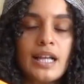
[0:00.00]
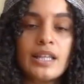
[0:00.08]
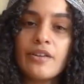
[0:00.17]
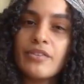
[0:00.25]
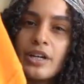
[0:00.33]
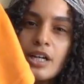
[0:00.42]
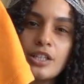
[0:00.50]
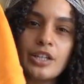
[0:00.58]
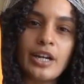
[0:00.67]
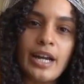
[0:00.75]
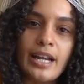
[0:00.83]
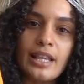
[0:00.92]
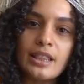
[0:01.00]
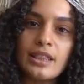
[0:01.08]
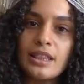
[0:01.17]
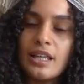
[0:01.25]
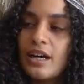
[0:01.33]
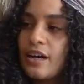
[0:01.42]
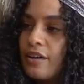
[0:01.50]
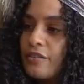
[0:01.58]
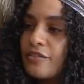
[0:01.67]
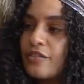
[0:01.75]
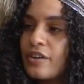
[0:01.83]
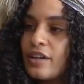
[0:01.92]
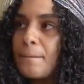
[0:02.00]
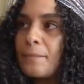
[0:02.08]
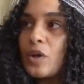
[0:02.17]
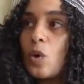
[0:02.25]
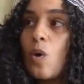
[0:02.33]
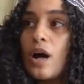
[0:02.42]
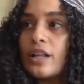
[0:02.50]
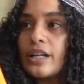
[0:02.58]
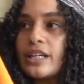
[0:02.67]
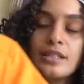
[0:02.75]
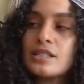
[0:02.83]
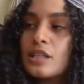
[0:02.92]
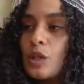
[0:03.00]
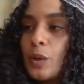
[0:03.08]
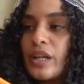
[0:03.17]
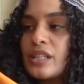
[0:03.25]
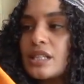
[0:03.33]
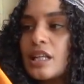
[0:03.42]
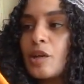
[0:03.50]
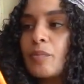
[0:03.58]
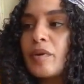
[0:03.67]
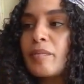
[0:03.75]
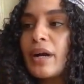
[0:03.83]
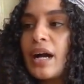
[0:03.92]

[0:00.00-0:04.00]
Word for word: I love the color and I love the quality. It's a Lord and Taylor Prima